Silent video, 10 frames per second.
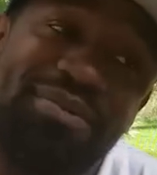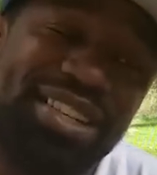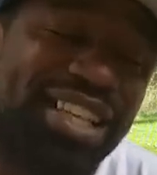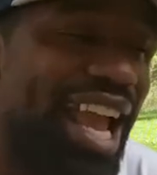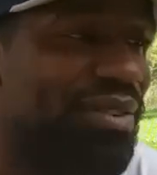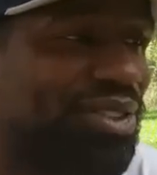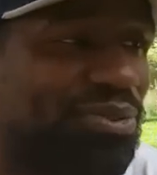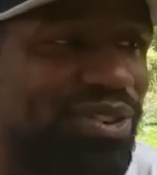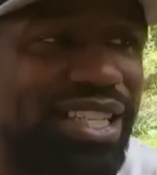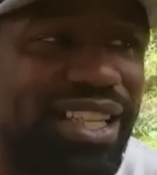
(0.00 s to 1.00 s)
with came with the
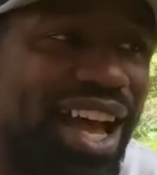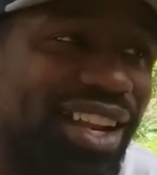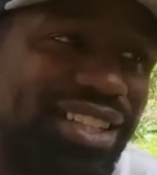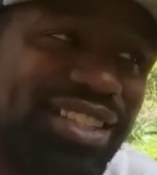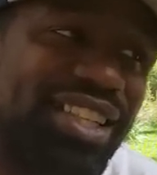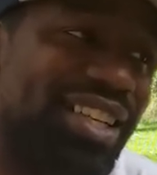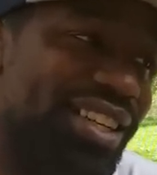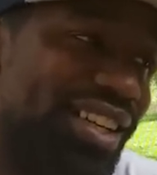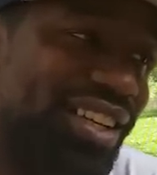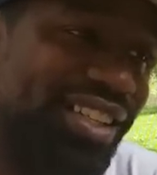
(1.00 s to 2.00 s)
freestyle and shit.
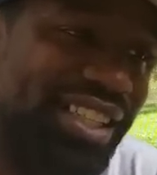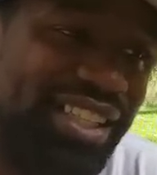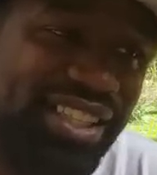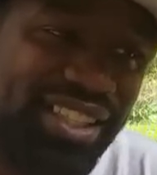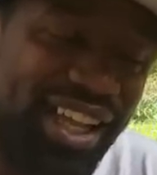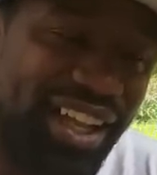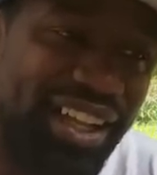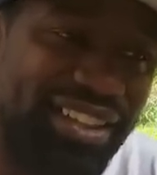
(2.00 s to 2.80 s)
I